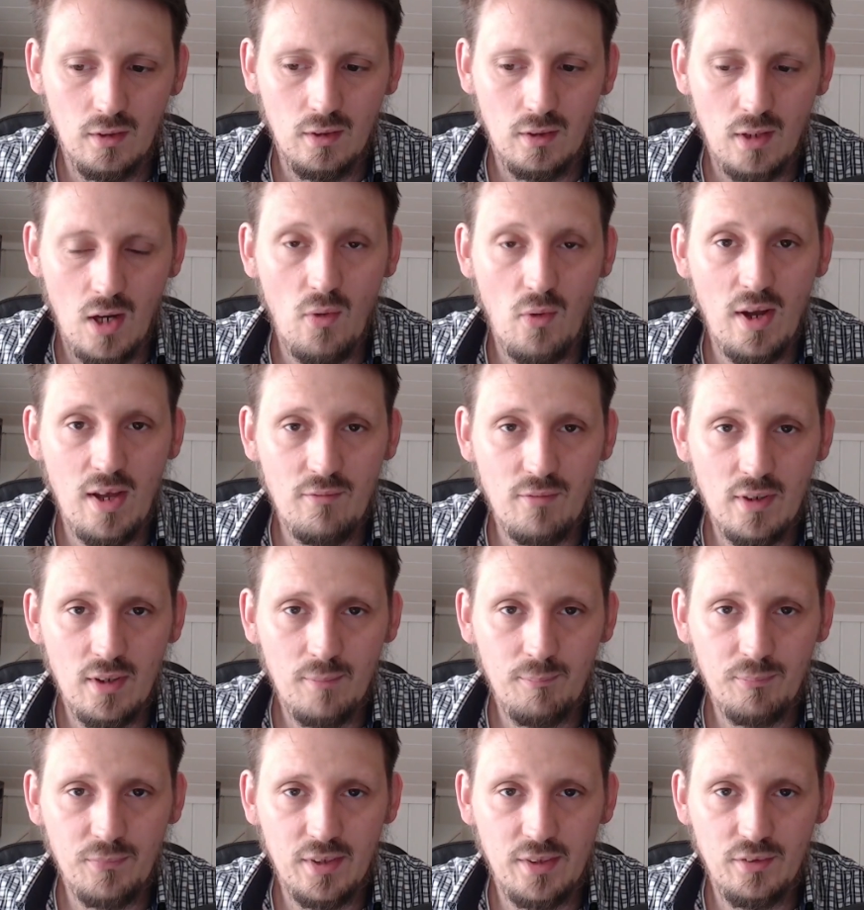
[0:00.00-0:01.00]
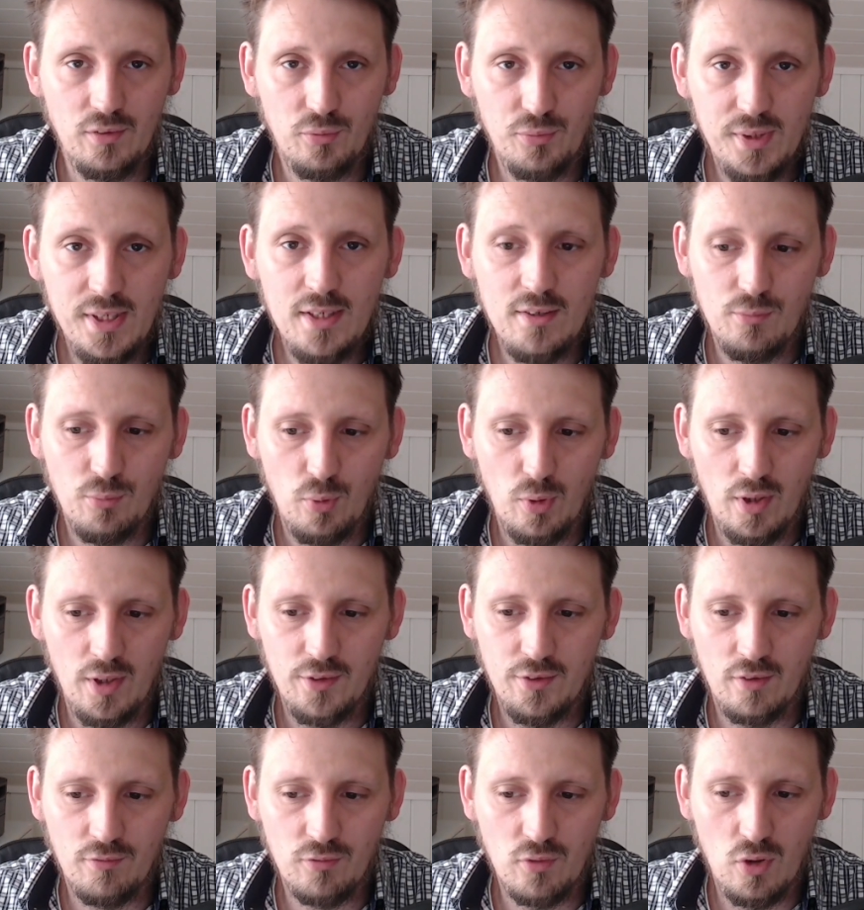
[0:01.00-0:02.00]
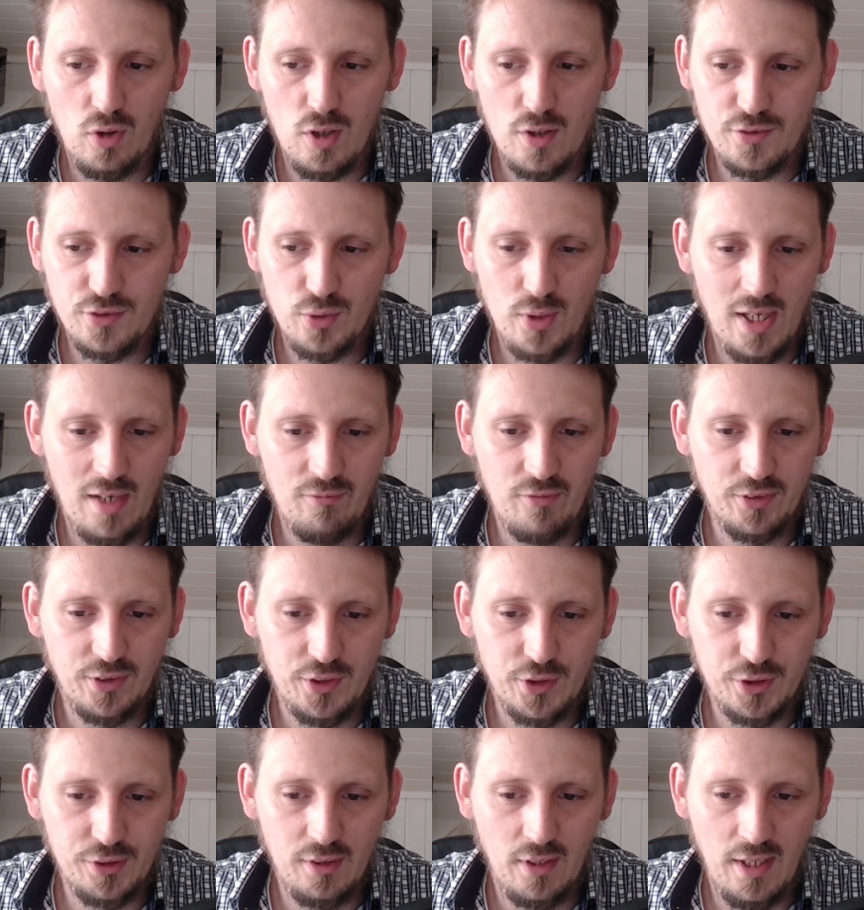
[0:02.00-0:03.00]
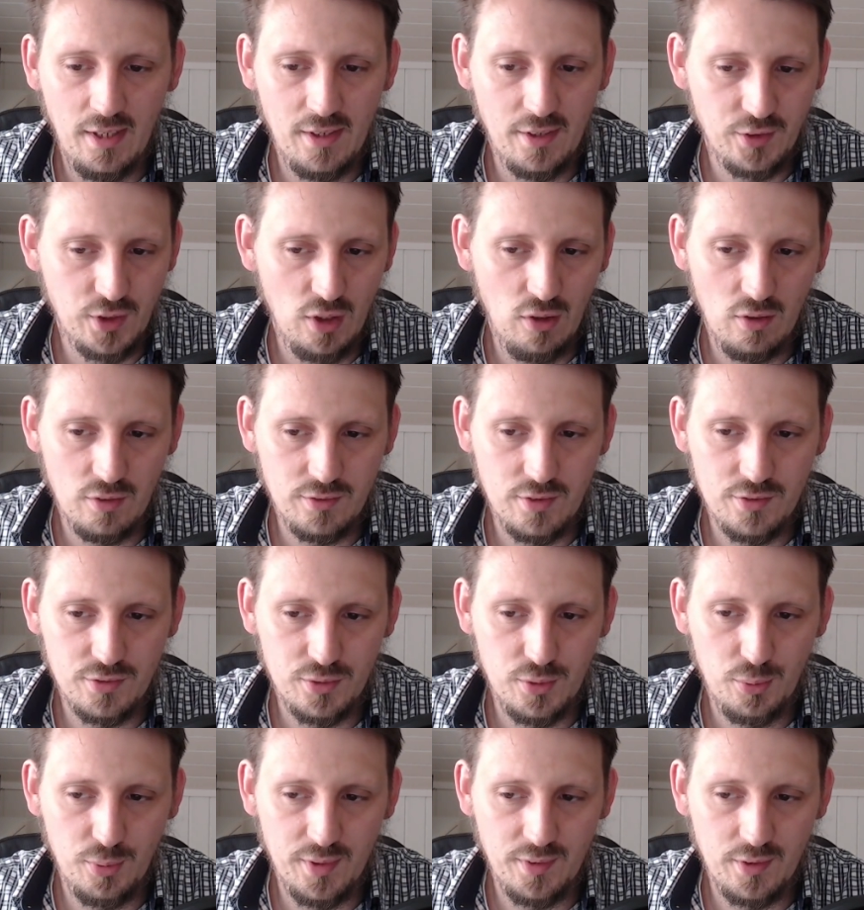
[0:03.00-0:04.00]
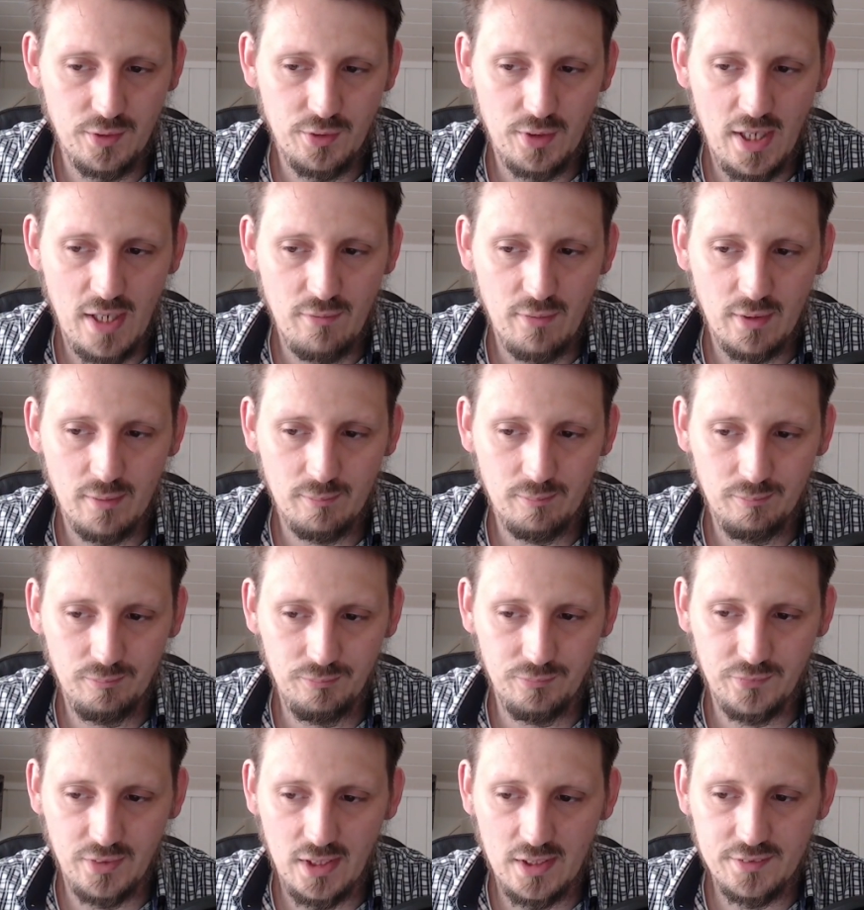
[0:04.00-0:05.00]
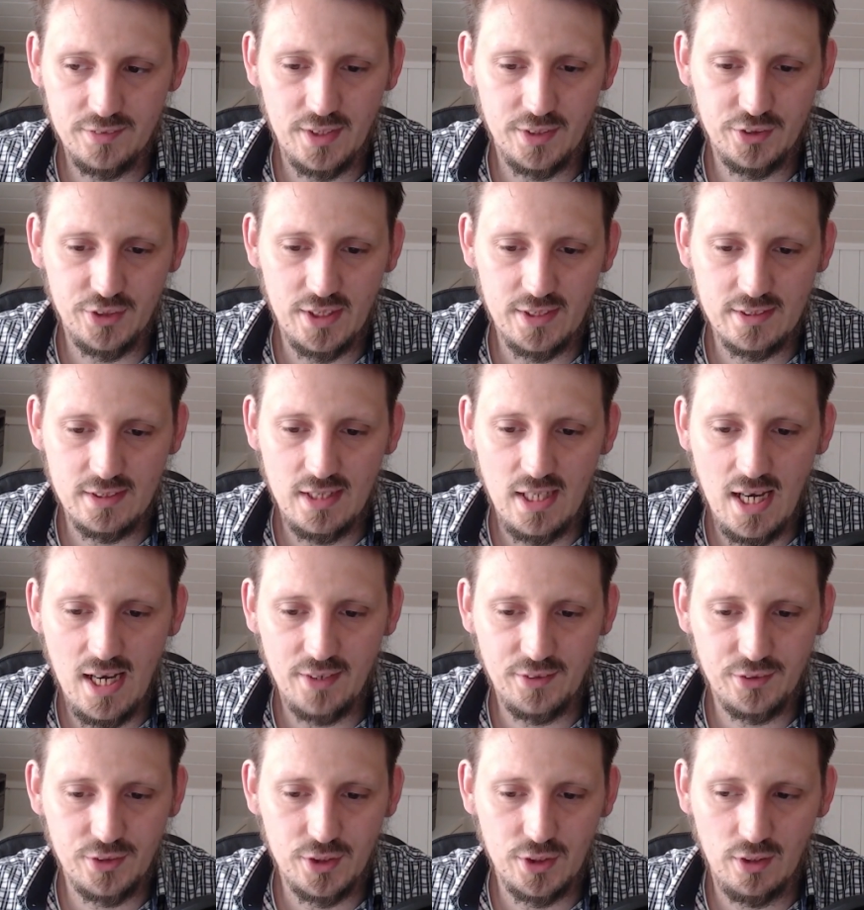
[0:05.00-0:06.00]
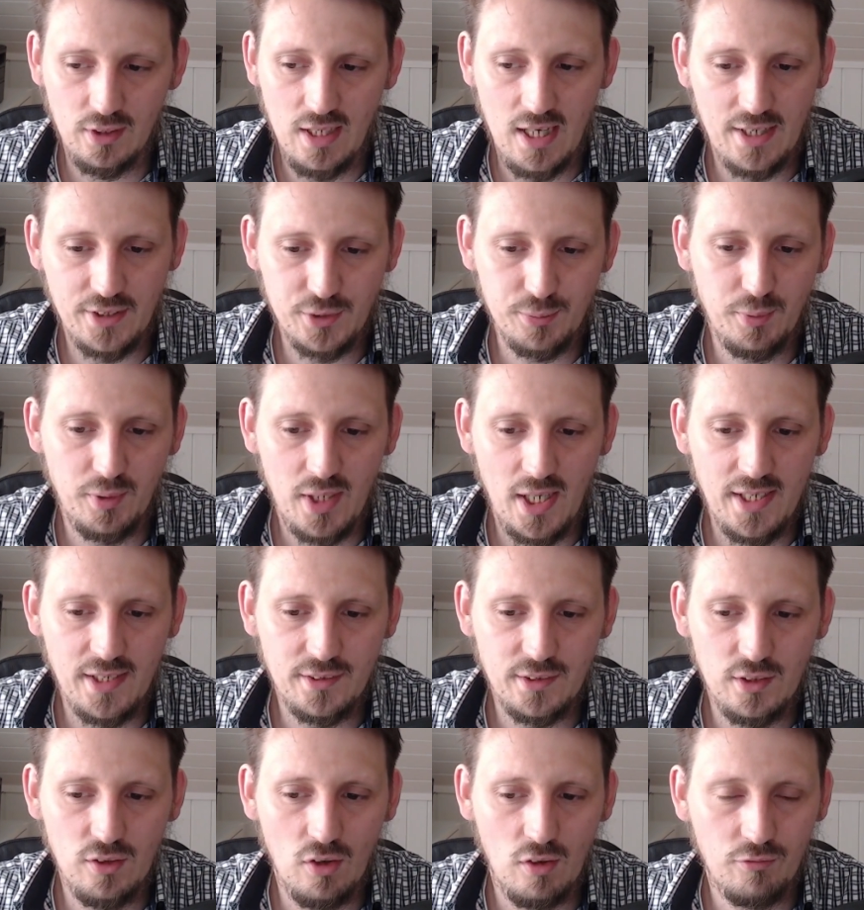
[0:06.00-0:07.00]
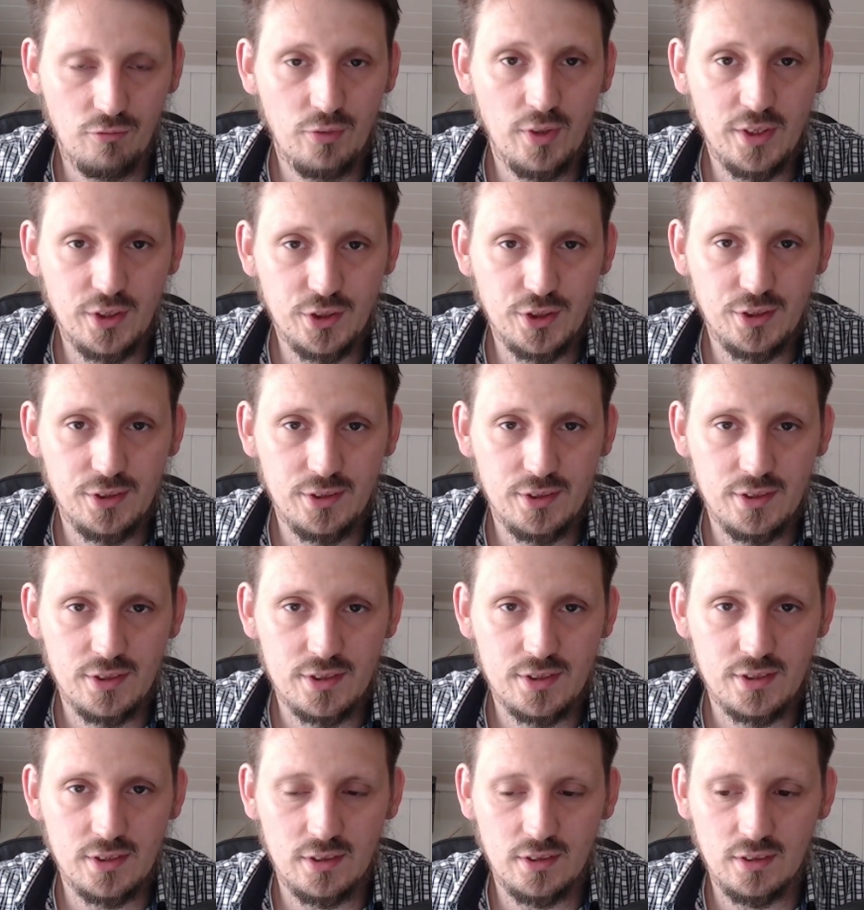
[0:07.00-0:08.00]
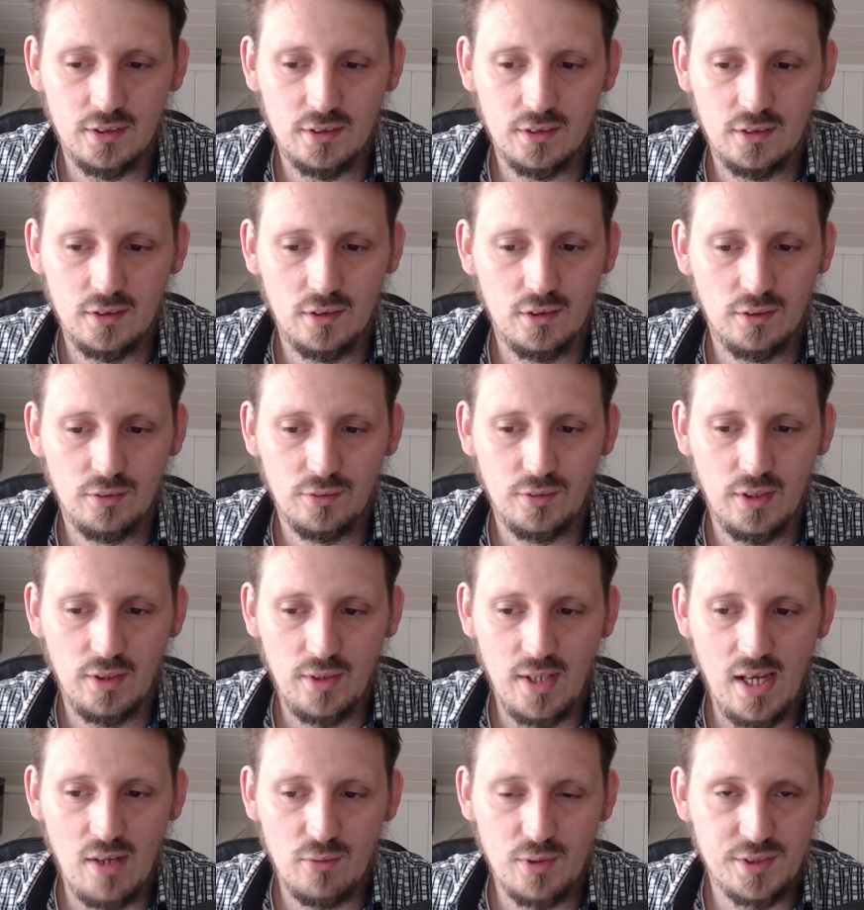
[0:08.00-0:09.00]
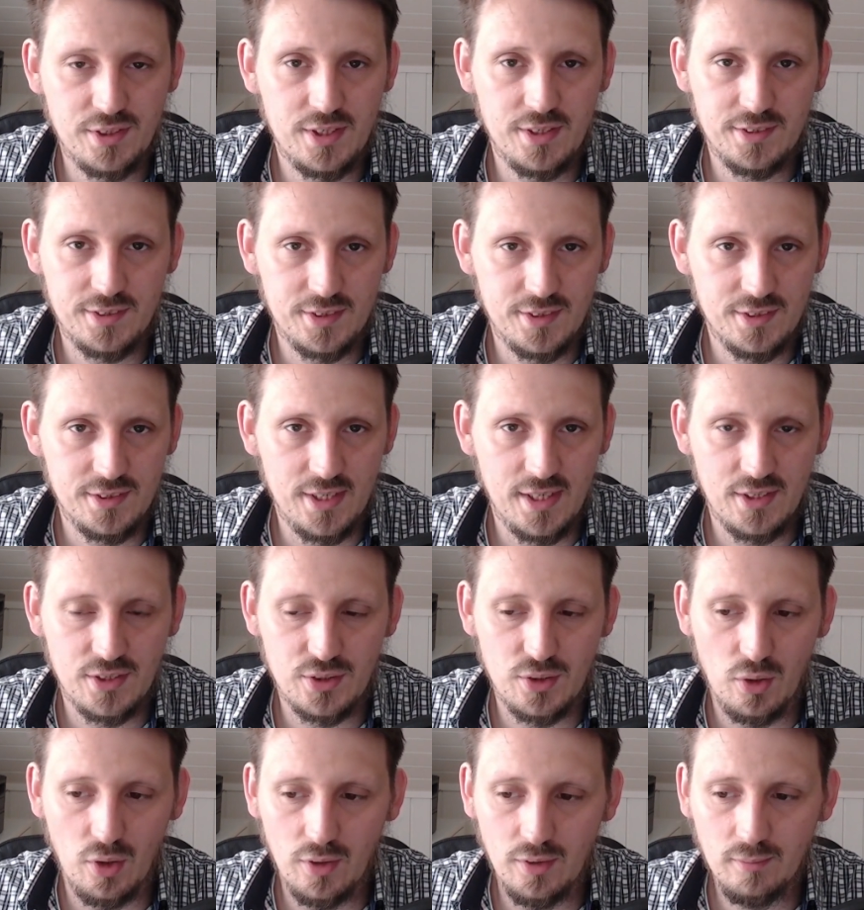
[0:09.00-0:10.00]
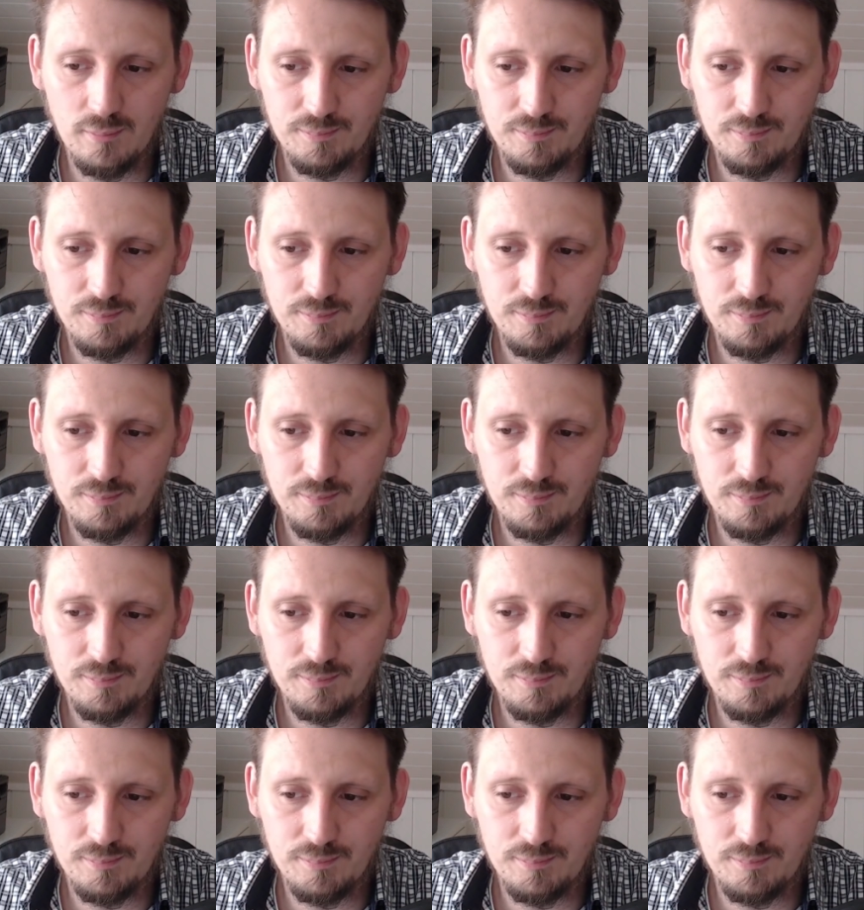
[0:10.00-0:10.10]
However, in the real world, of course, you have additional energy losses during the driving, such as large variety of frictions, air resistance, and so on.